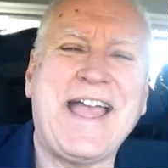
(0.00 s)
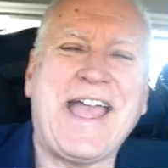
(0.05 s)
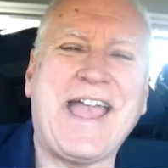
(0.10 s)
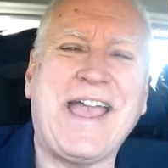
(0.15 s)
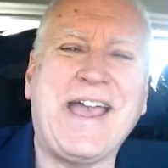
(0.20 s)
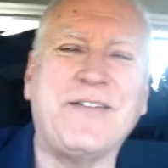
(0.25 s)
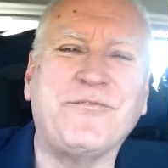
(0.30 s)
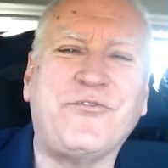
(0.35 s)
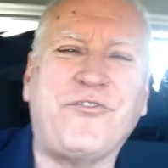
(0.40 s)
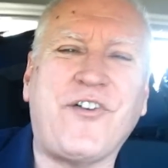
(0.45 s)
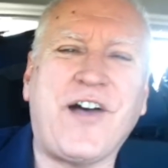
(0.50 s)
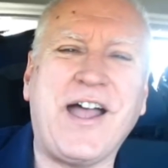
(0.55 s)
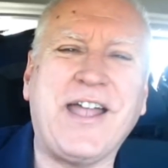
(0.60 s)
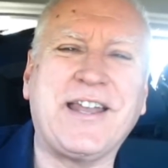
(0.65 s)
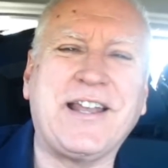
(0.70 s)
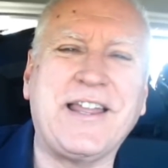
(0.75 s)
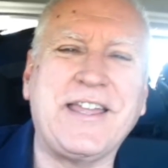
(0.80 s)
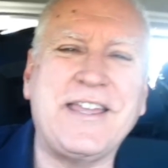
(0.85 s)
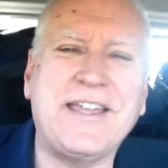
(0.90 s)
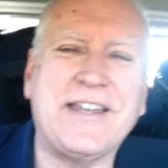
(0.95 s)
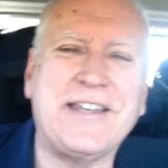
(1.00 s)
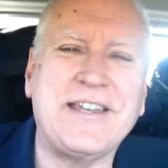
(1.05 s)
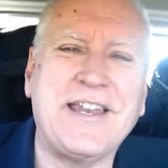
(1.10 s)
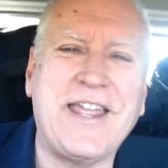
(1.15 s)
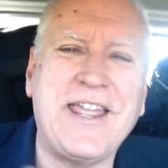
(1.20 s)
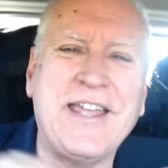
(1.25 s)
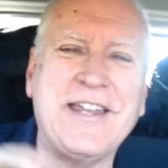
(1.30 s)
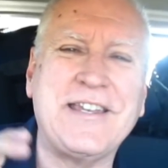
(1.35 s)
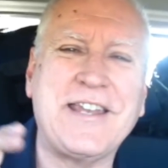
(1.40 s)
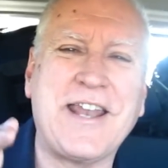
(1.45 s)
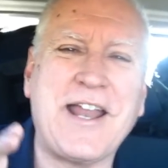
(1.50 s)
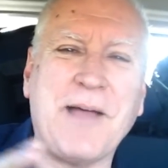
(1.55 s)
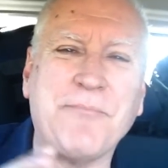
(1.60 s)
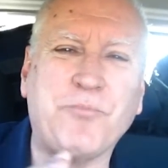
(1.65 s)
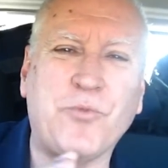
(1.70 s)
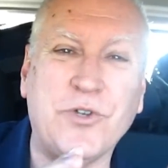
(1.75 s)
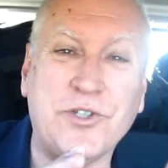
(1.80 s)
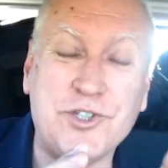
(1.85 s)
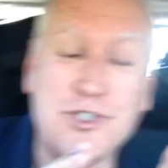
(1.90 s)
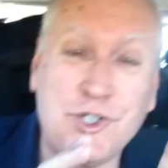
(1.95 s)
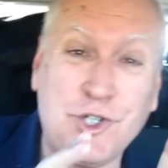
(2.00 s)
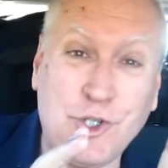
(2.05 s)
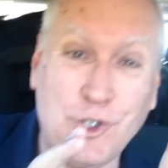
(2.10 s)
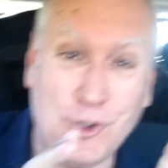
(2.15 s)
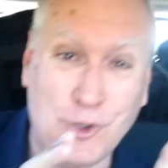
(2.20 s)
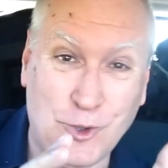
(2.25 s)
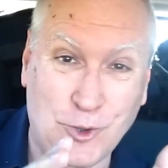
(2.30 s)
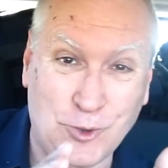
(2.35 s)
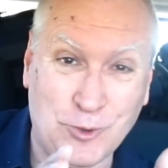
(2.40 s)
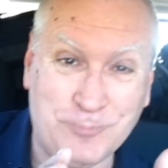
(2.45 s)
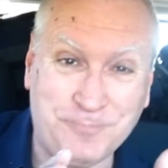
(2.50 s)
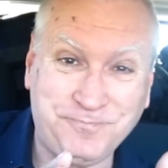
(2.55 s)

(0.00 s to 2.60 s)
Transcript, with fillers: and finally it ended up with two.